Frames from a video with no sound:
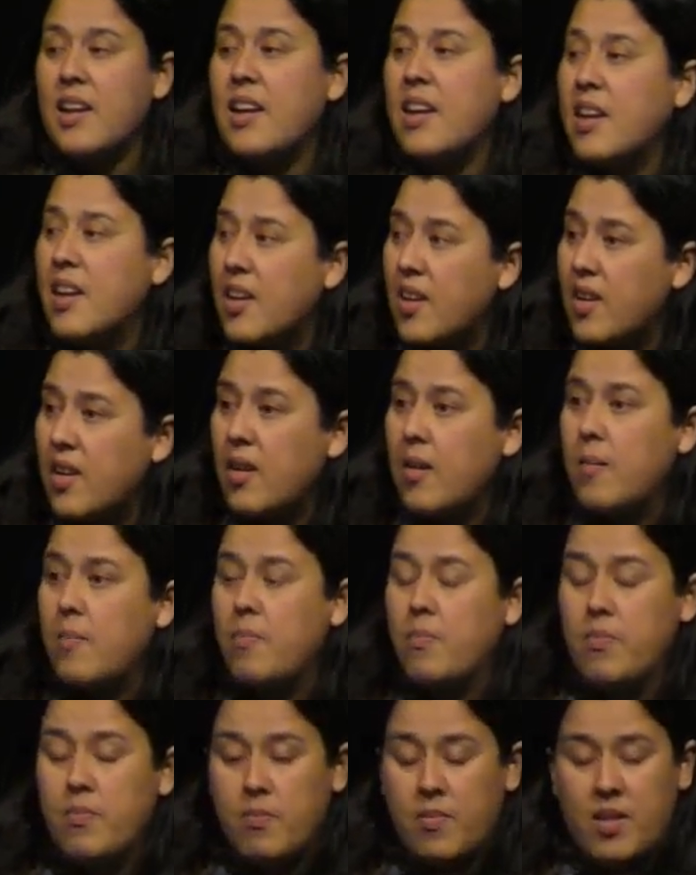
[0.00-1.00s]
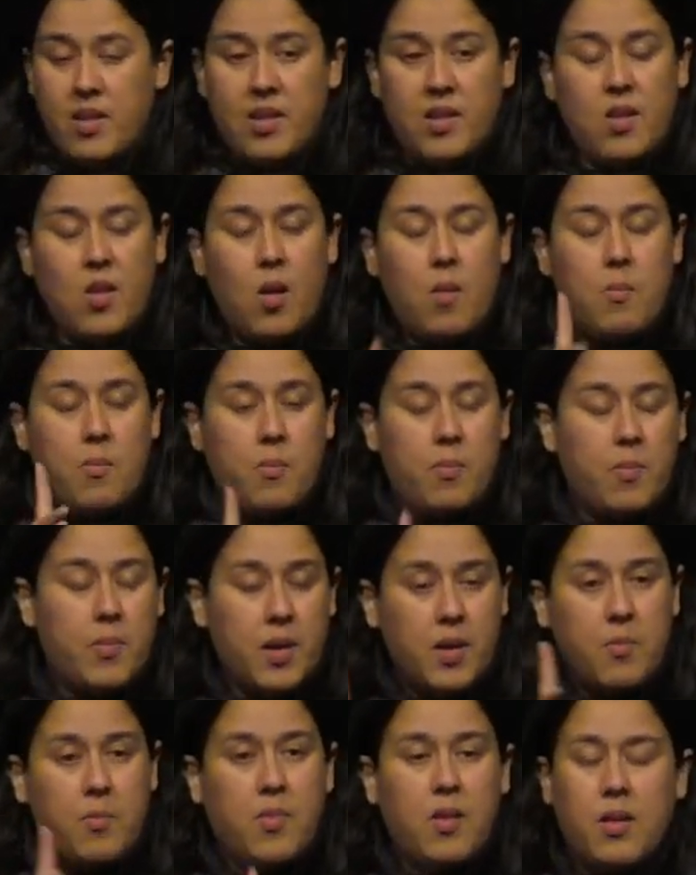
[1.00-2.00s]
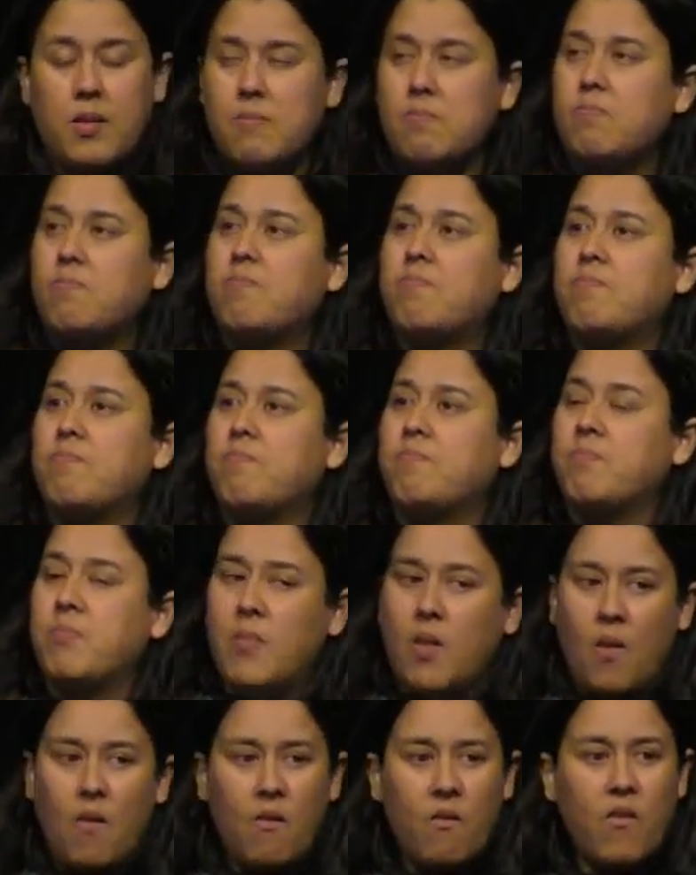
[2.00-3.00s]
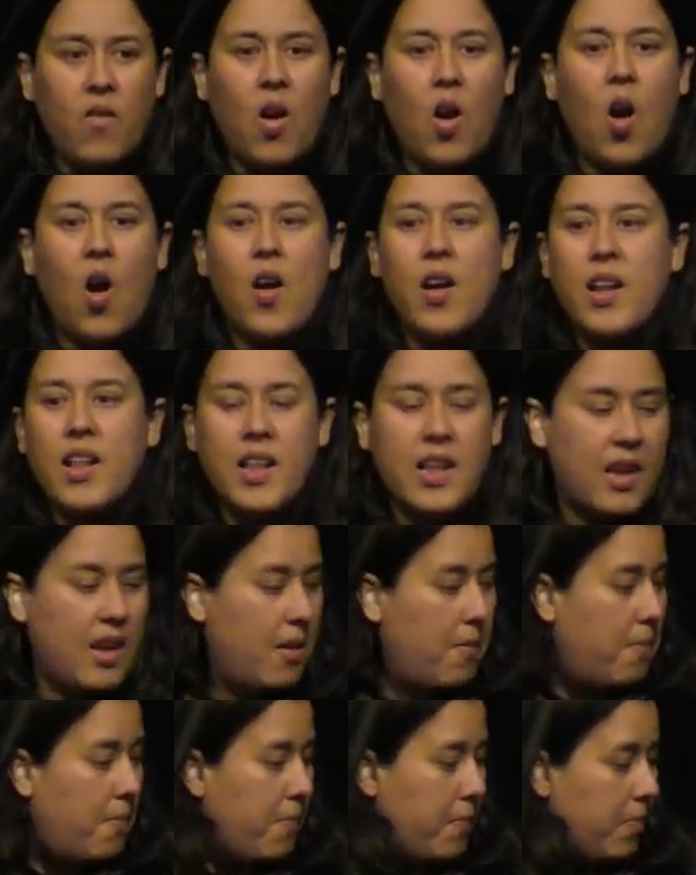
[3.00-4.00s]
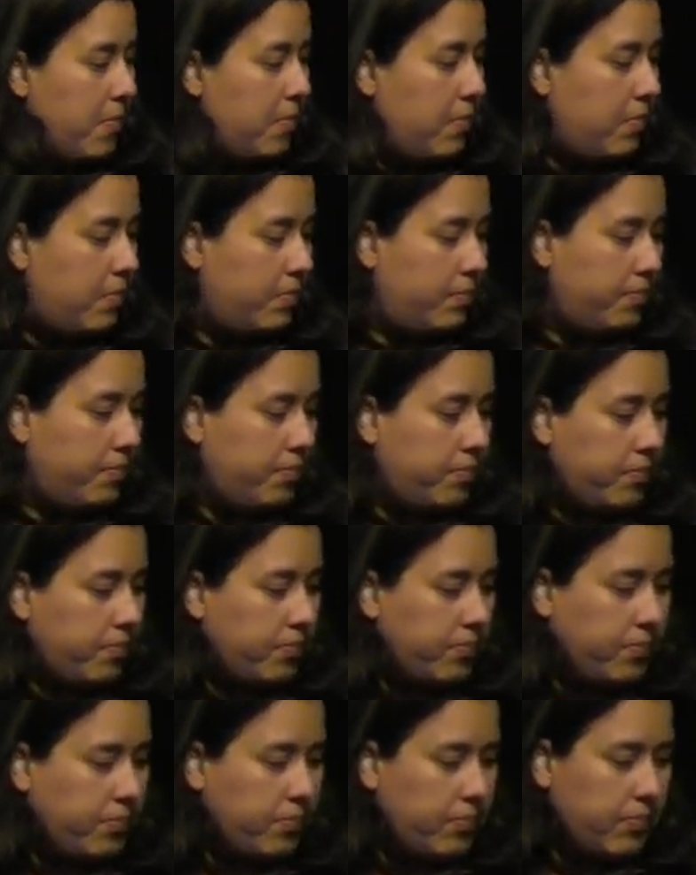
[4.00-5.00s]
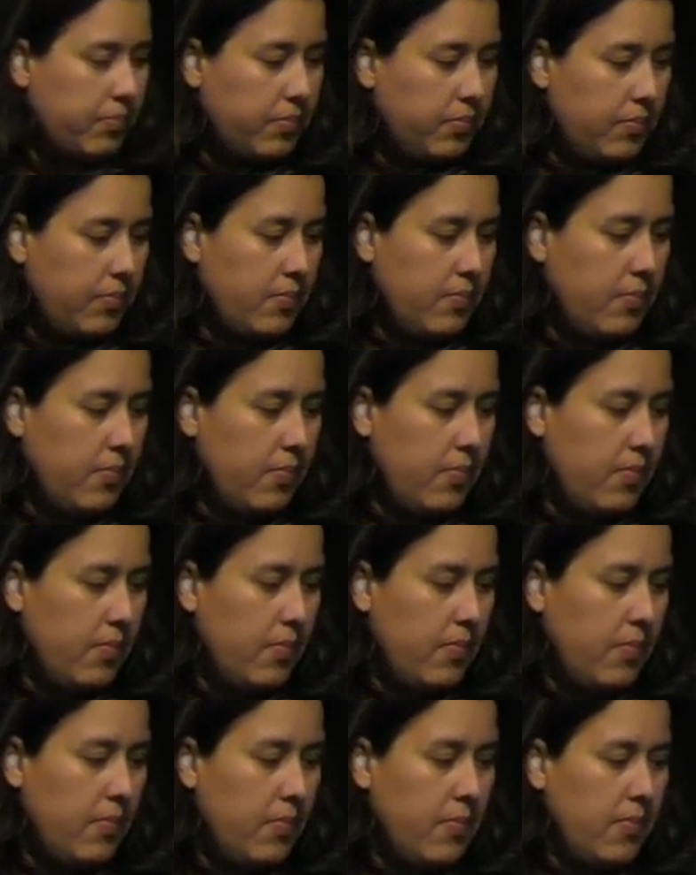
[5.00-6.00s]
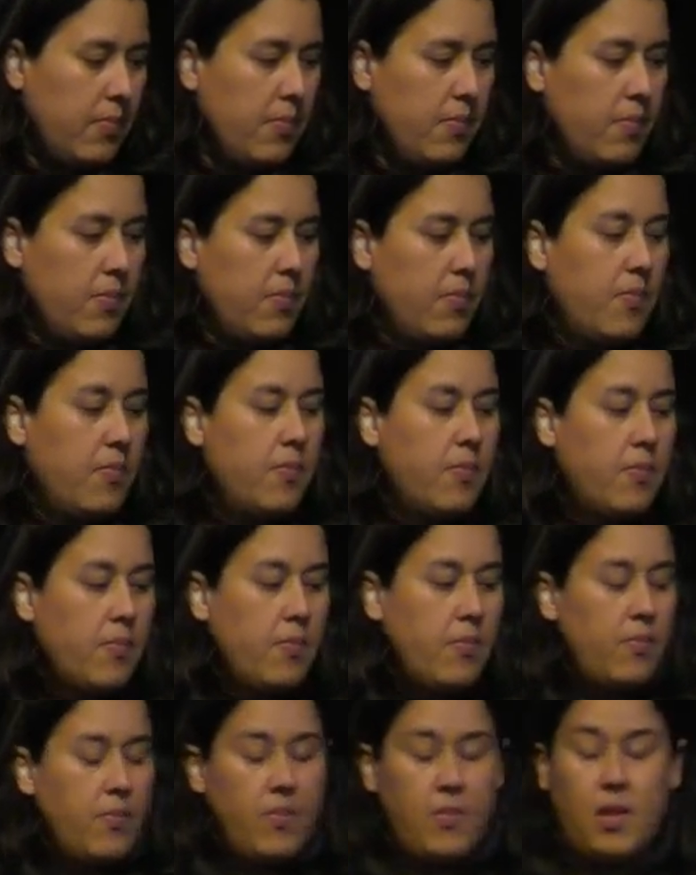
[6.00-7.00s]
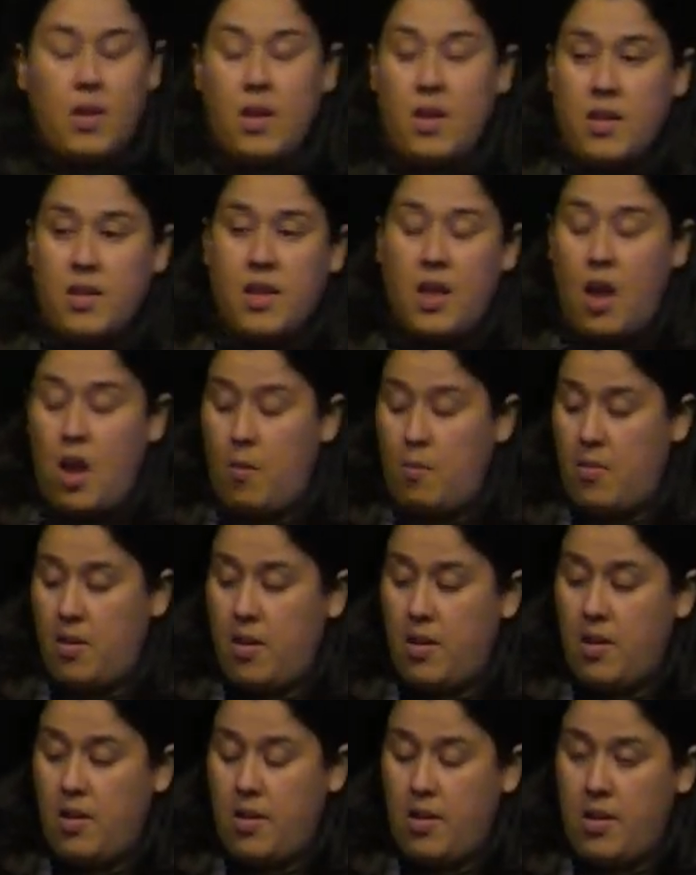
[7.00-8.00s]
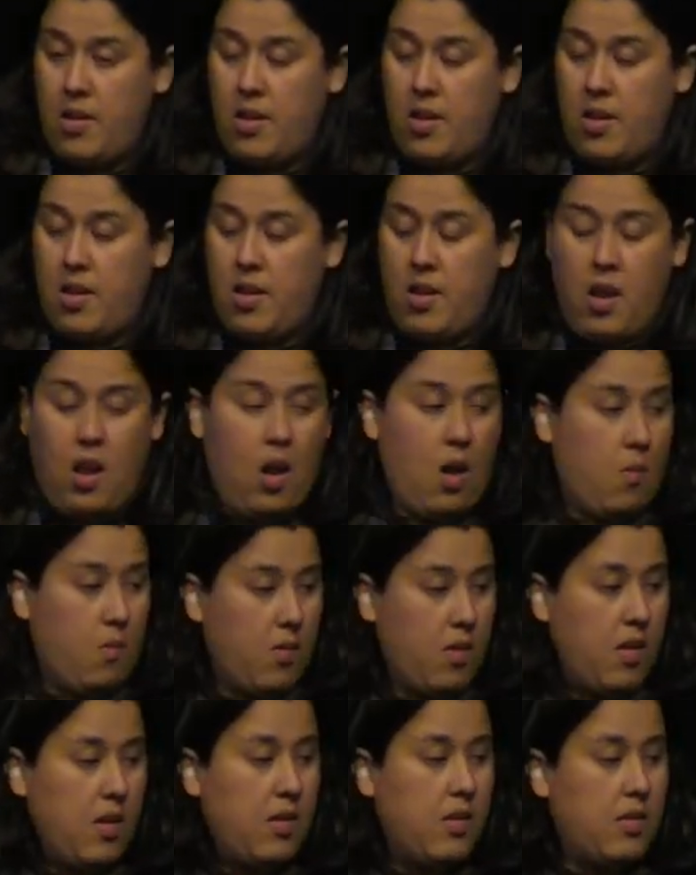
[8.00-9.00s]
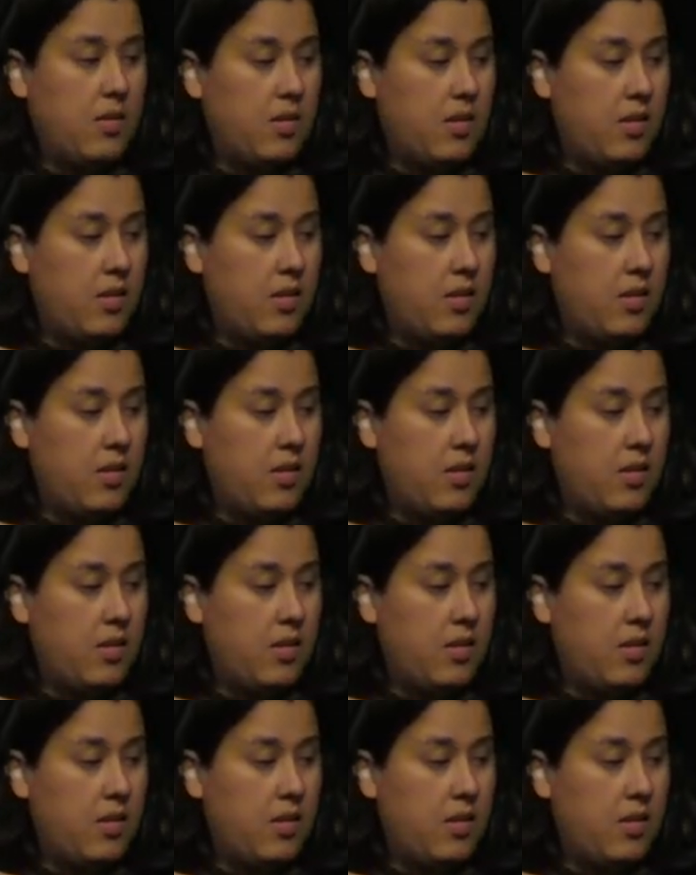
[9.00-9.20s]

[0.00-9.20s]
He died on the cross on Good Friday, three days, and then he rose from the dead to show the people who he is God, the Son of God,